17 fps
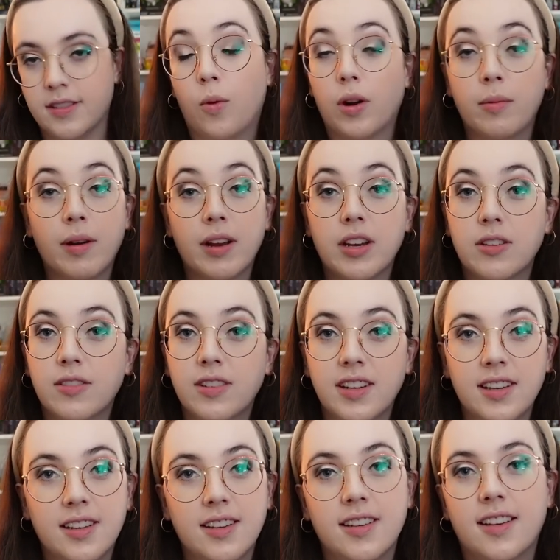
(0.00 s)
What am I
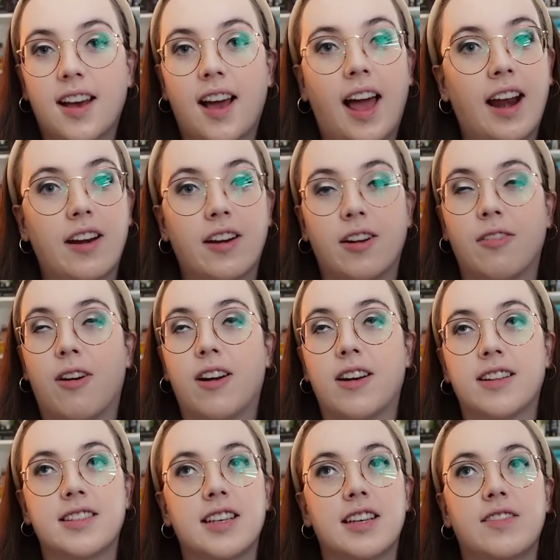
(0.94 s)
doing? I don't know.
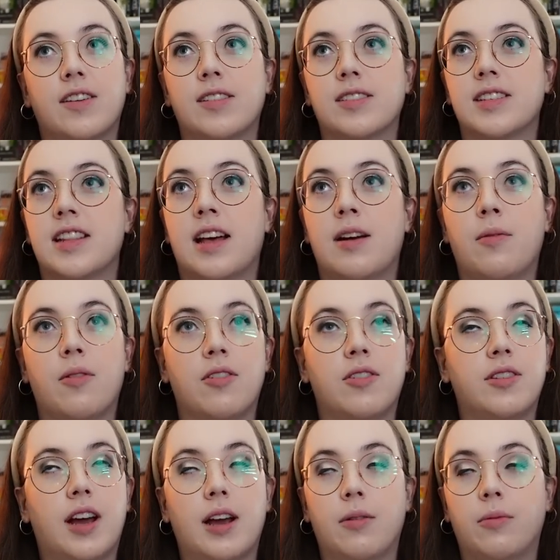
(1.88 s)
Honestly, if I was in that
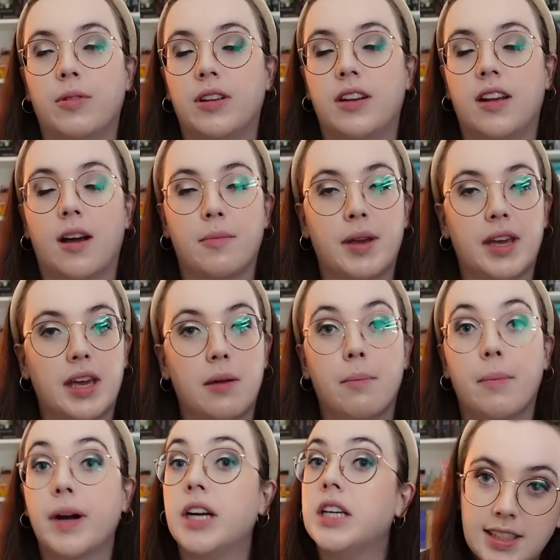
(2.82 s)
world, I would not make it.
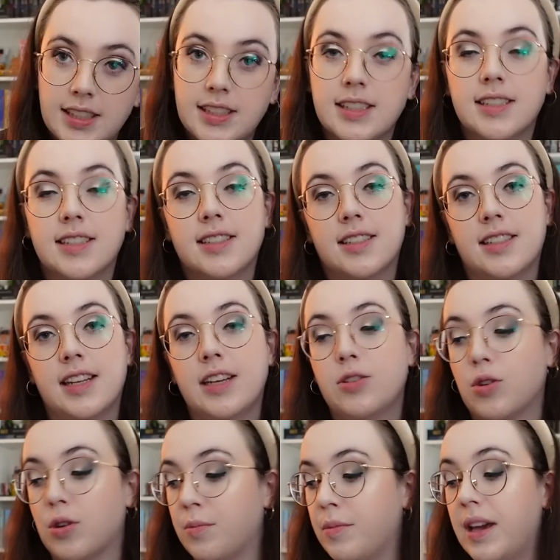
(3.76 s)
But since it's a
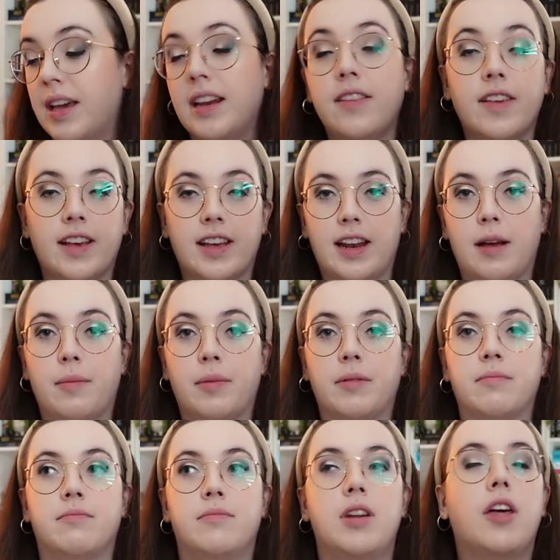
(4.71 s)
daydream, anything can
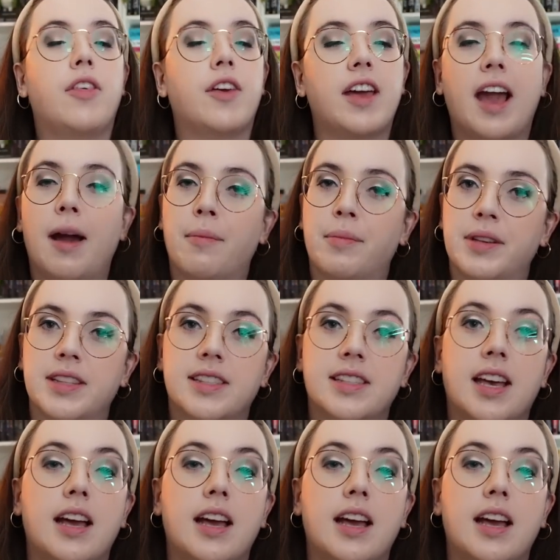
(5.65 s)
happen. Nothing happens.